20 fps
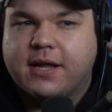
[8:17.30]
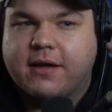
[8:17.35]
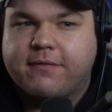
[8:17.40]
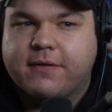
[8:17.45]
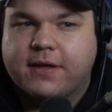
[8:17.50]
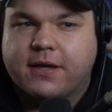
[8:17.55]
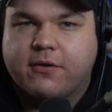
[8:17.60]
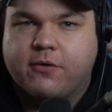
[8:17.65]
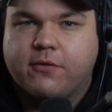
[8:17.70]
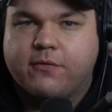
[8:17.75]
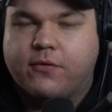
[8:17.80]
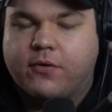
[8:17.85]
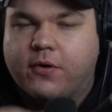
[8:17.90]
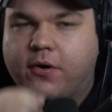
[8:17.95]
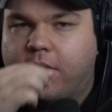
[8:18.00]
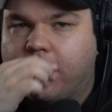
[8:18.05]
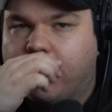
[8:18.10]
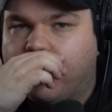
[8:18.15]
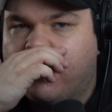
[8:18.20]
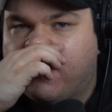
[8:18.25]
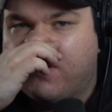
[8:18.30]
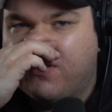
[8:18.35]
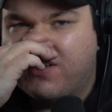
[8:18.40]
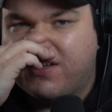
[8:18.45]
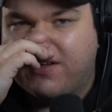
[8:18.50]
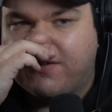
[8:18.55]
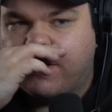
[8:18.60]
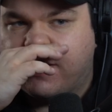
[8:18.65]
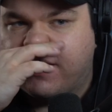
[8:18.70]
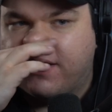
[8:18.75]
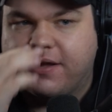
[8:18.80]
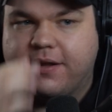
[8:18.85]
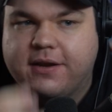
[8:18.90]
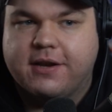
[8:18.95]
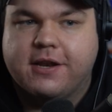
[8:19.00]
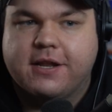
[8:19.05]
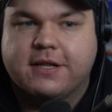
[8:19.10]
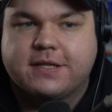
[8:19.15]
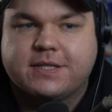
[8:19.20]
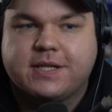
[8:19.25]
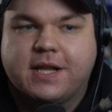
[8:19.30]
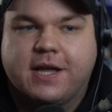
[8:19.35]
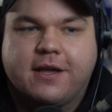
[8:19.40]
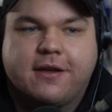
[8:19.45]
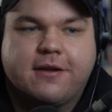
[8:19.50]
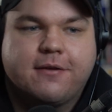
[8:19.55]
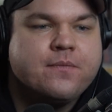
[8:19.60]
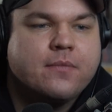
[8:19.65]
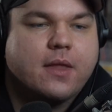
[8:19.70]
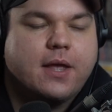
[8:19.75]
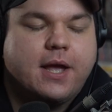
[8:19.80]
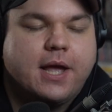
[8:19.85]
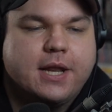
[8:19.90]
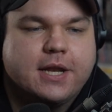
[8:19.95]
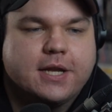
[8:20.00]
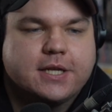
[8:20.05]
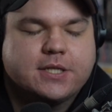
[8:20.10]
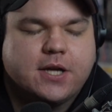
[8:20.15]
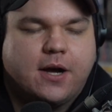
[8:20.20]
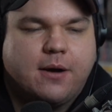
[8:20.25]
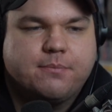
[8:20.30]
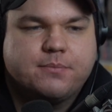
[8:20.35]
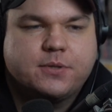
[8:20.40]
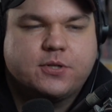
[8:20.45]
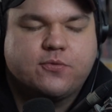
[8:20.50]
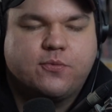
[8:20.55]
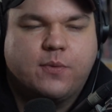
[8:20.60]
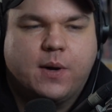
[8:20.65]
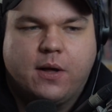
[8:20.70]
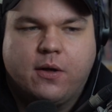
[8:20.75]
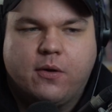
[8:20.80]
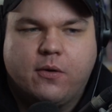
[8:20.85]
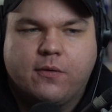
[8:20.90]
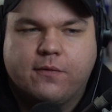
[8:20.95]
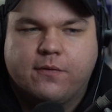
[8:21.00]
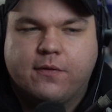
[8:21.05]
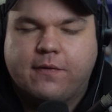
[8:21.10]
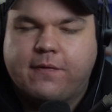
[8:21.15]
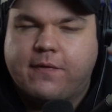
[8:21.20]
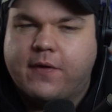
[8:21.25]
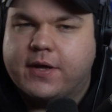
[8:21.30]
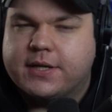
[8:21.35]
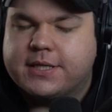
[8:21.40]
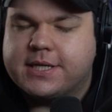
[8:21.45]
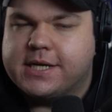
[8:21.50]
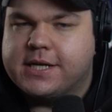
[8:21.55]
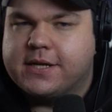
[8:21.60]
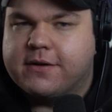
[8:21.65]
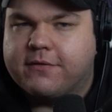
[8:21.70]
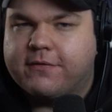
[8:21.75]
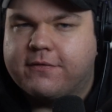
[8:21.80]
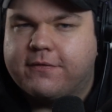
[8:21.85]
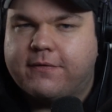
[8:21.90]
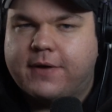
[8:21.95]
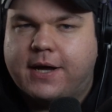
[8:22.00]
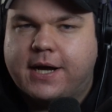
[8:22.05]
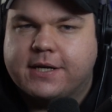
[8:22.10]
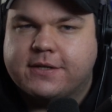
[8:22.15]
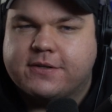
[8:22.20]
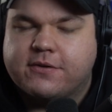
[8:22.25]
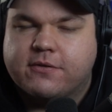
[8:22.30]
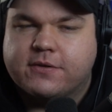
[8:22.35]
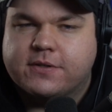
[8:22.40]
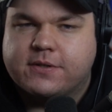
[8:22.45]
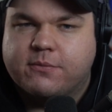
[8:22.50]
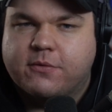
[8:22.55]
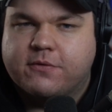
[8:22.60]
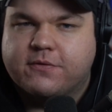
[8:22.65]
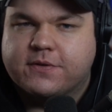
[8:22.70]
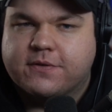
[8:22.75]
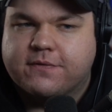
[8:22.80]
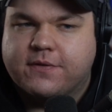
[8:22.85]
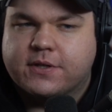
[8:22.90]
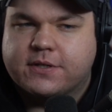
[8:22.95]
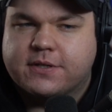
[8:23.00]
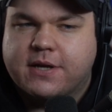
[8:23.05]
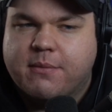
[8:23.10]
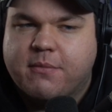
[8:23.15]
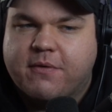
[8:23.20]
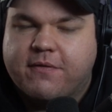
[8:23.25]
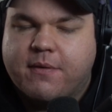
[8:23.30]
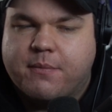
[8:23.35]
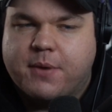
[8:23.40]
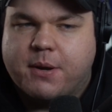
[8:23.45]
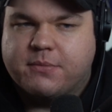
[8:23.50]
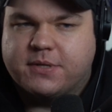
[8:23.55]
I think, overall. It's like in the top 12 or 13 of highest grossing movies of all time, if I'm not